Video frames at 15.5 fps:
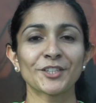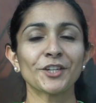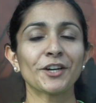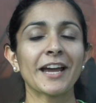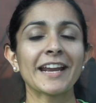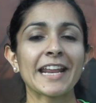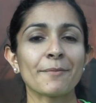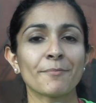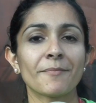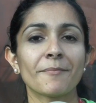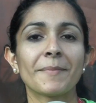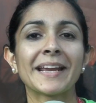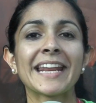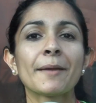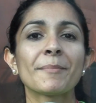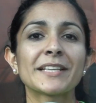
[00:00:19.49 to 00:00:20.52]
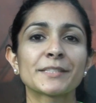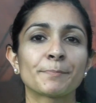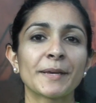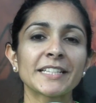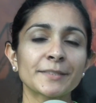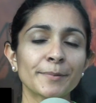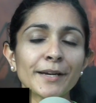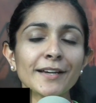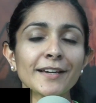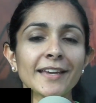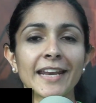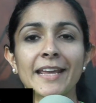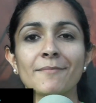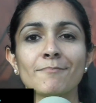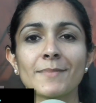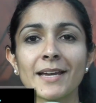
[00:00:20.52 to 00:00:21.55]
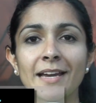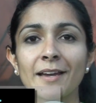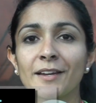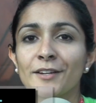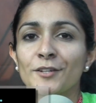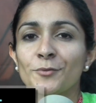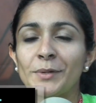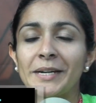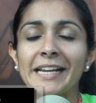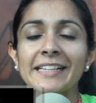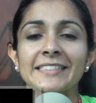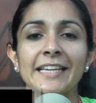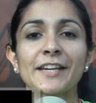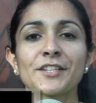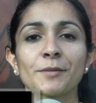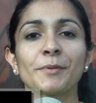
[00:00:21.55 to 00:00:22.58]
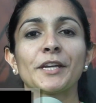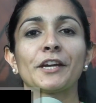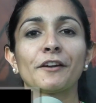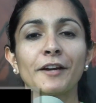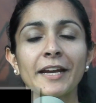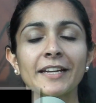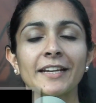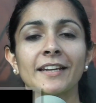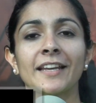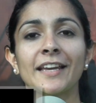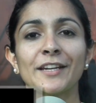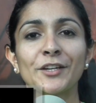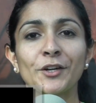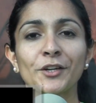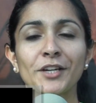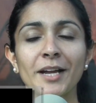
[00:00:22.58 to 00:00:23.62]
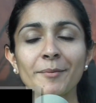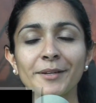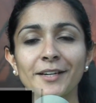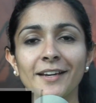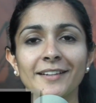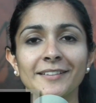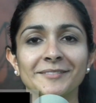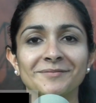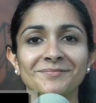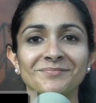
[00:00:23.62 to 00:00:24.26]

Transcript: Sure. My name is Bisma, and I'm really excited to be here at New York Comic Con.